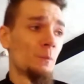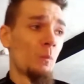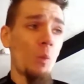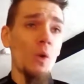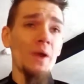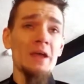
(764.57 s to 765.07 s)

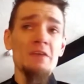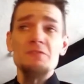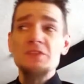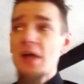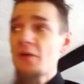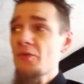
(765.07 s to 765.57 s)
what if
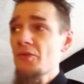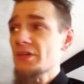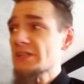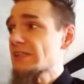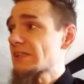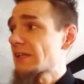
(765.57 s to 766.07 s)

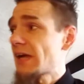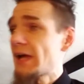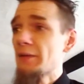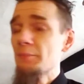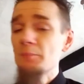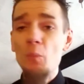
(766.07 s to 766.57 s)
terrorists
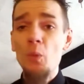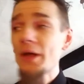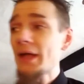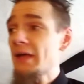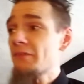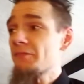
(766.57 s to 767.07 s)
came? What
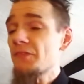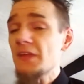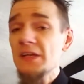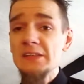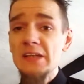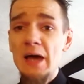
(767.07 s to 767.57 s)
if
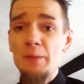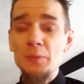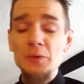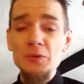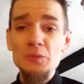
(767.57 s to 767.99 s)
this happened?